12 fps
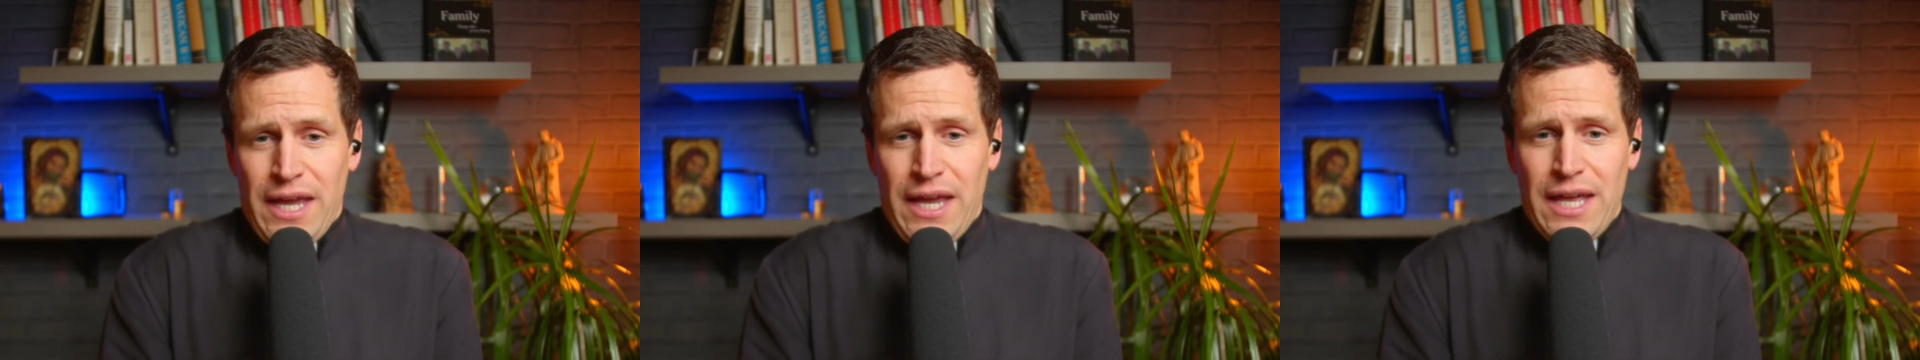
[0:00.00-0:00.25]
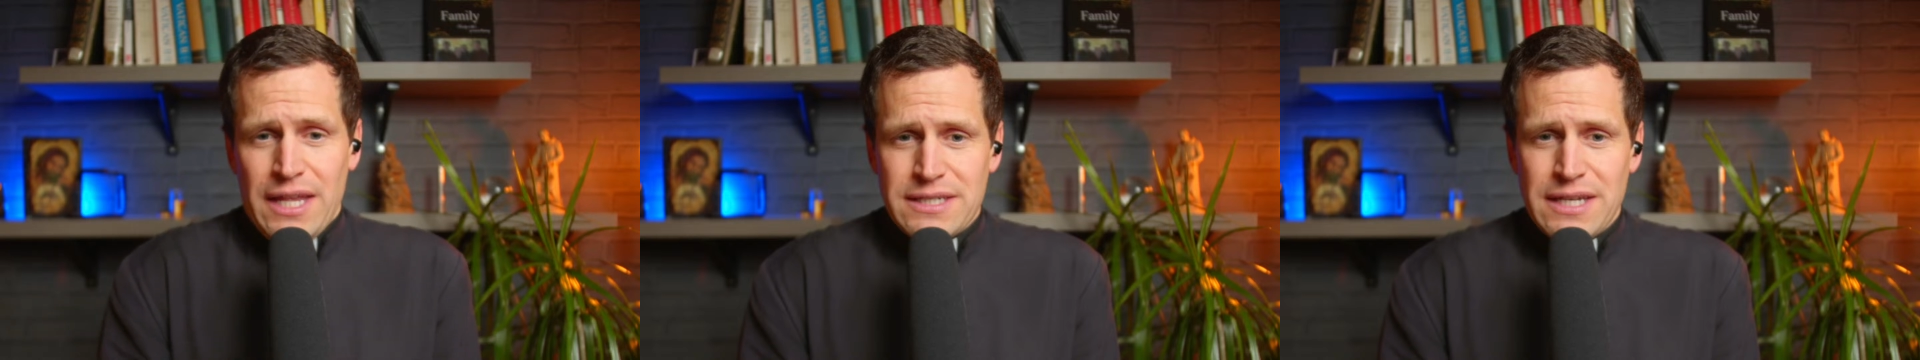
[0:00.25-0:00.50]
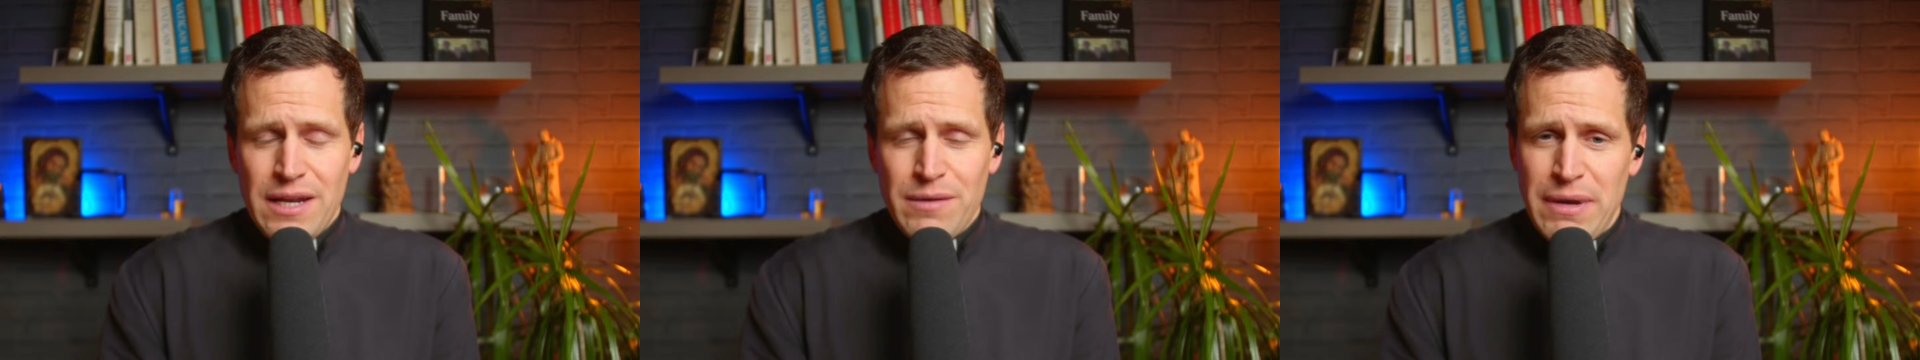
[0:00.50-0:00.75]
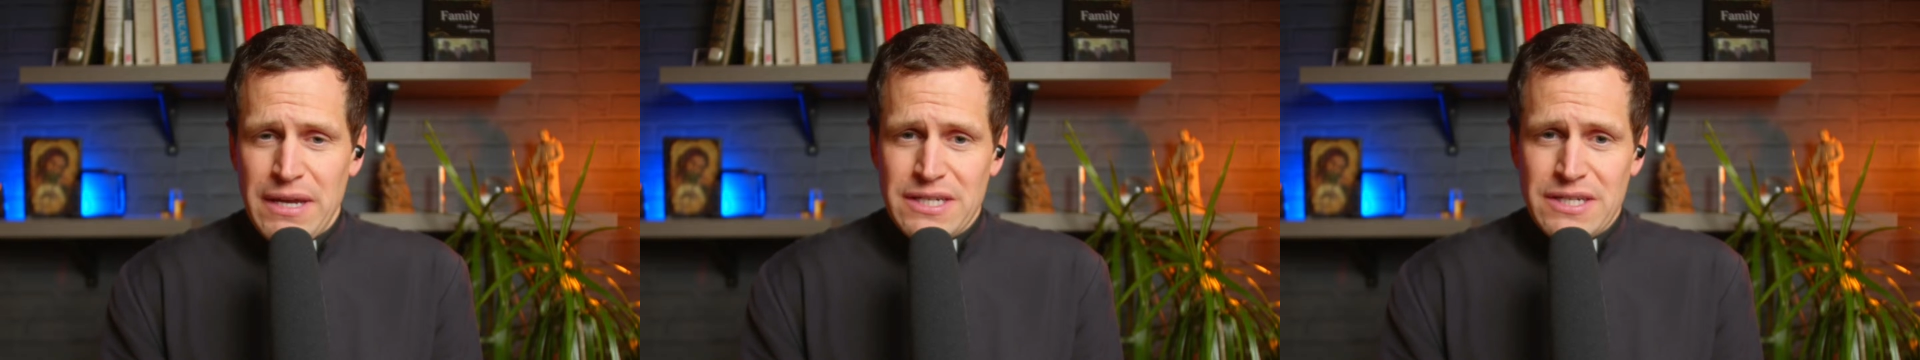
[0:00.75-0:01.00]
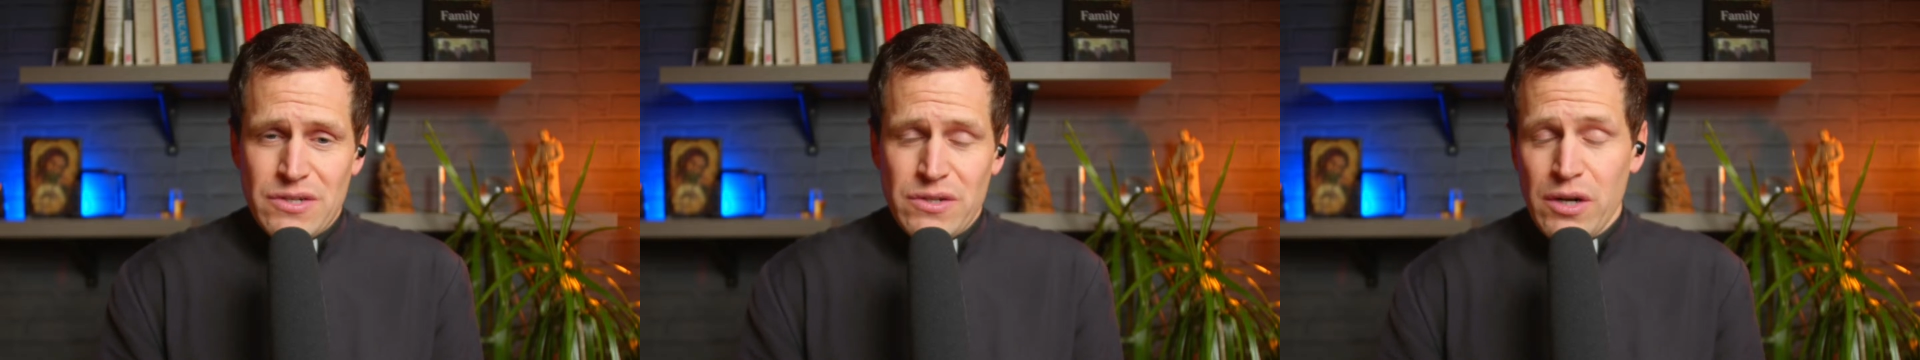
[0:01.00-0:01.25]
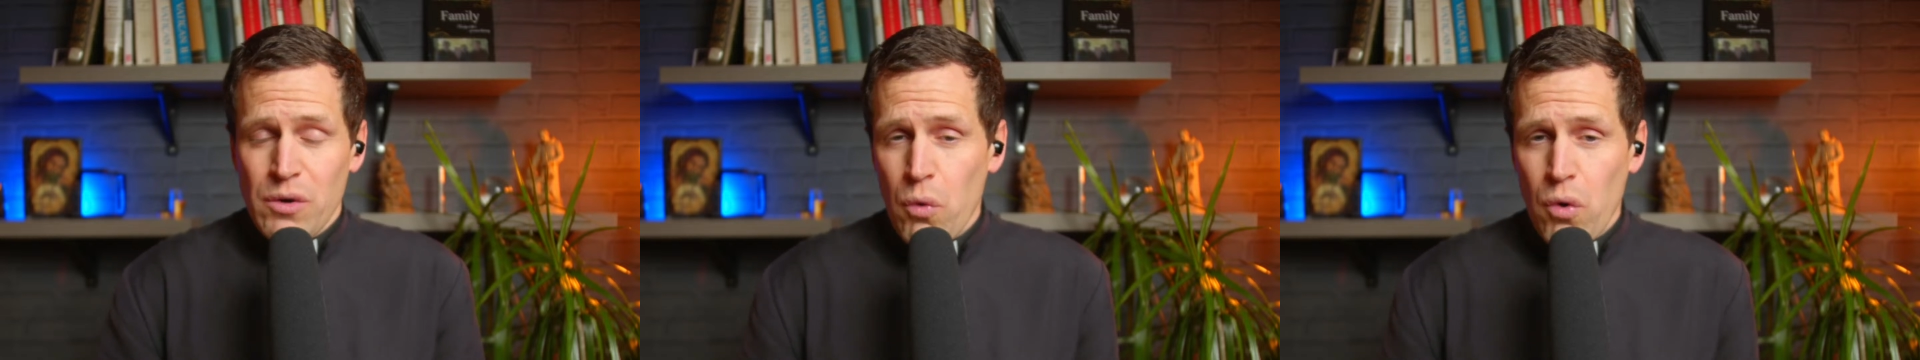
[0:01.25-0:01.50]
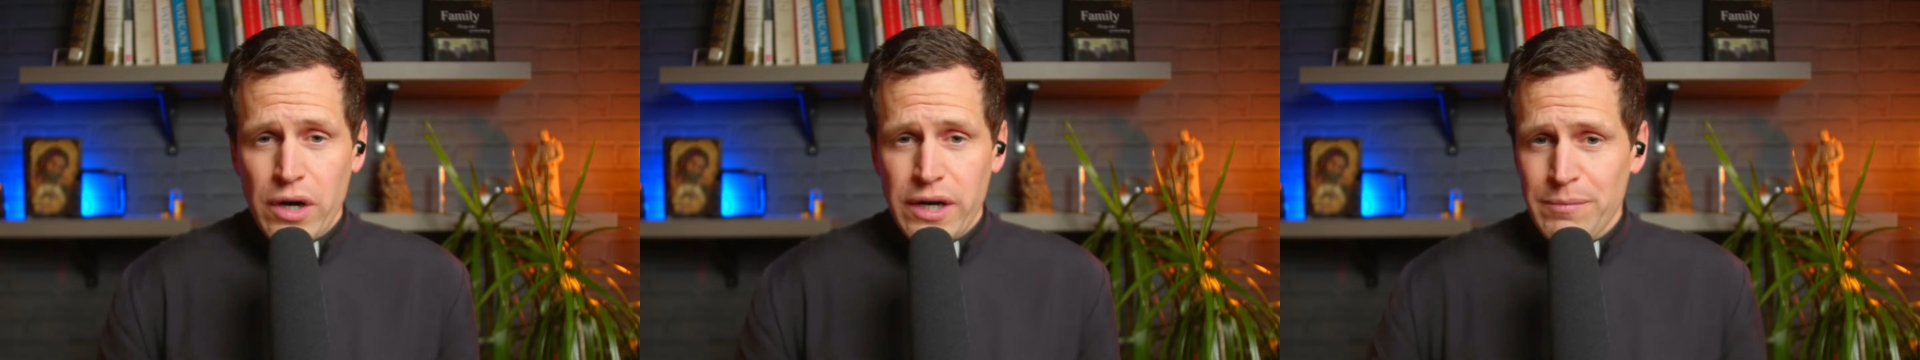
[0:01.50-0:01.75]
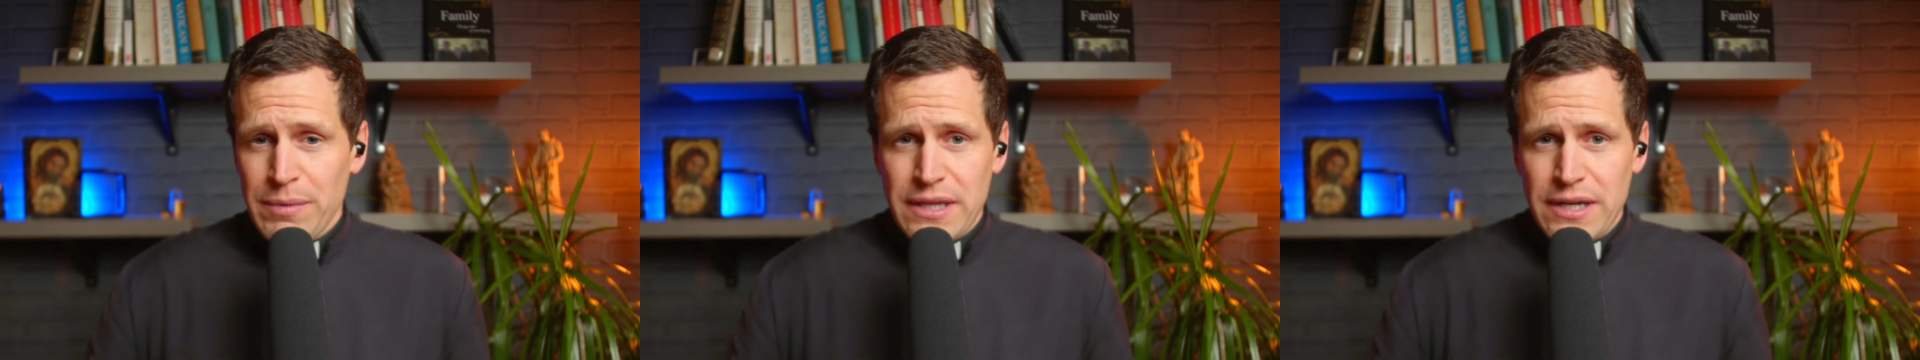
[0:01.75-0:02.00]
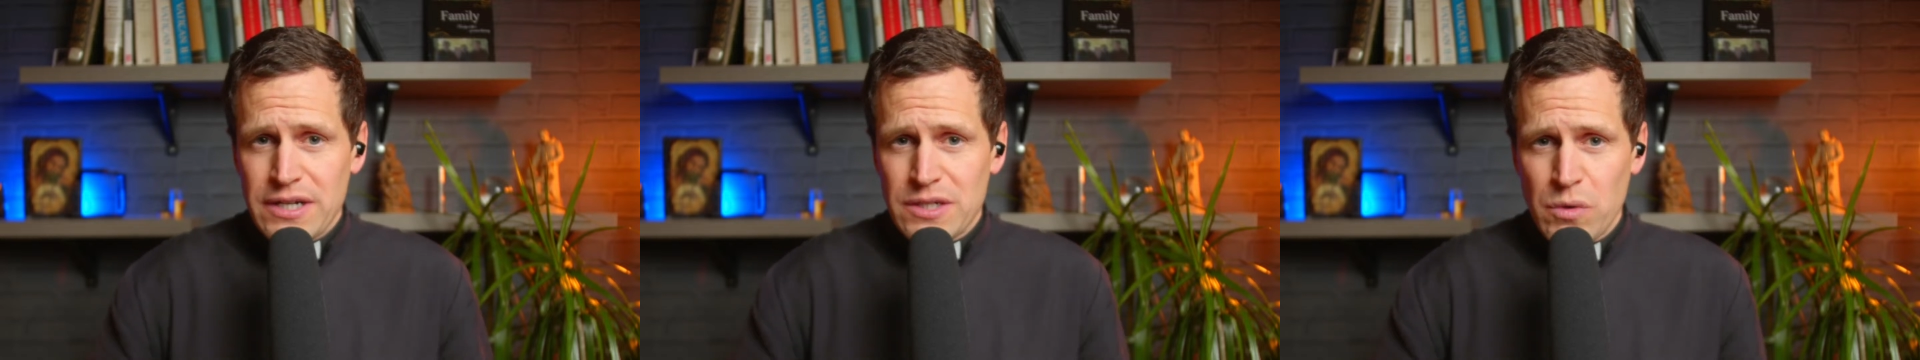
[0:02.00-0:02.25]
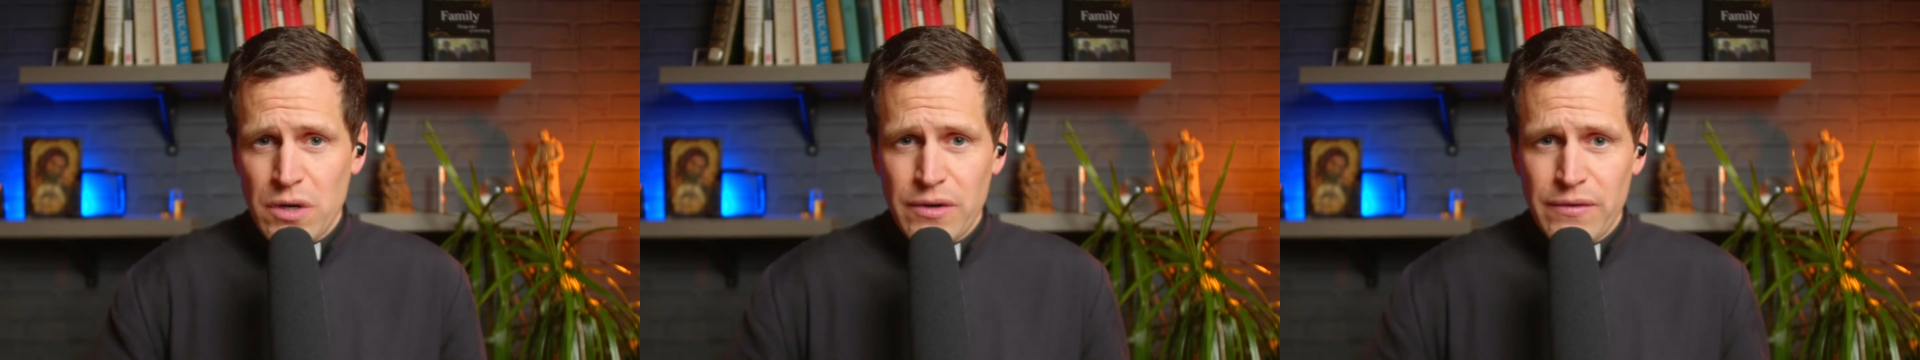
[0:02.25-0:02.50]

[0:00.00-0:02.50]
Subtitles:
it's getting messy. So like a war could be there as well.